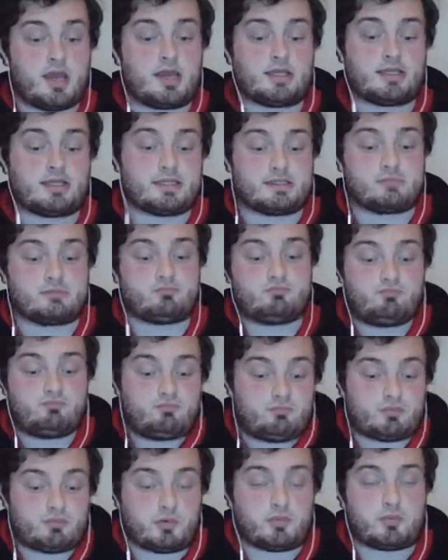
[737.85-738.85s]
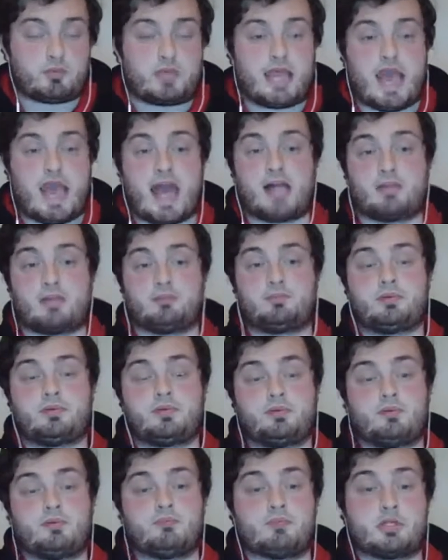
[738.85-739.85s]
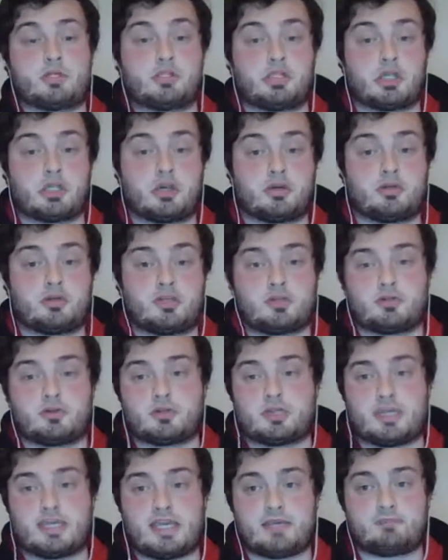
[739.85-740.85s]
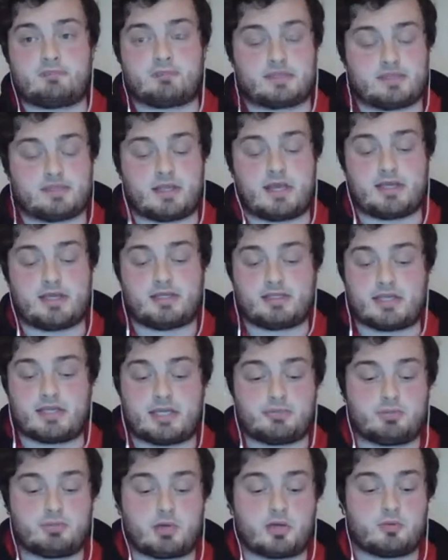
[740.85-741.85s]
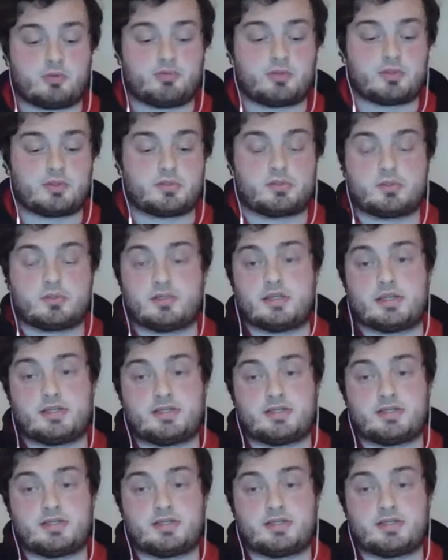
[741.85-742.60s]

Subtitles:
and can probably help mature the younger keepers like Nick Pope and